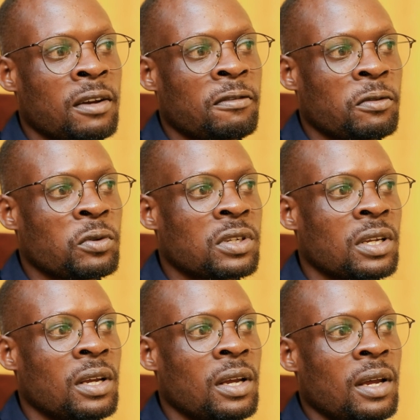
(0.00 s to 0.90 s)
left foot,
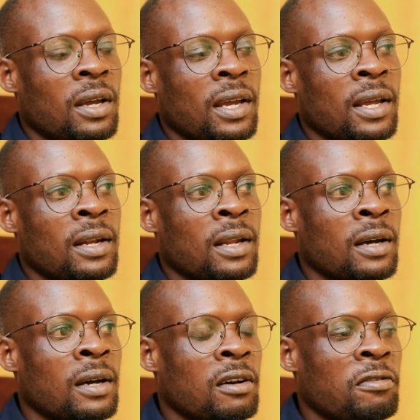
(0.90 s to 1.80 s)
and
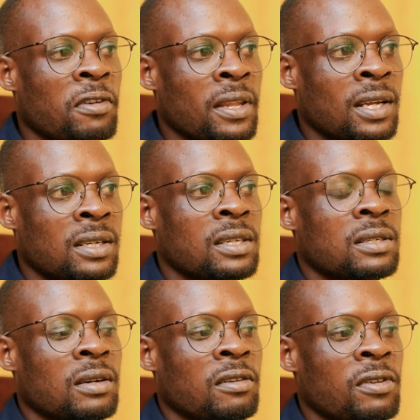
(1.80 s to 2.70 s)
further
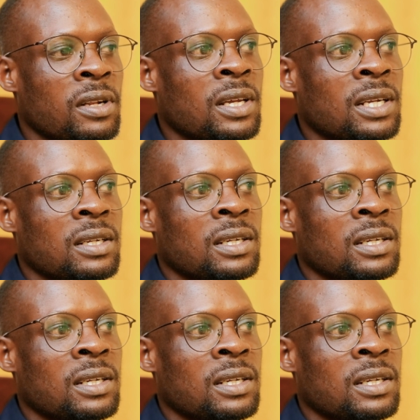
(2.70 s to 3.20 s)
tests revealed that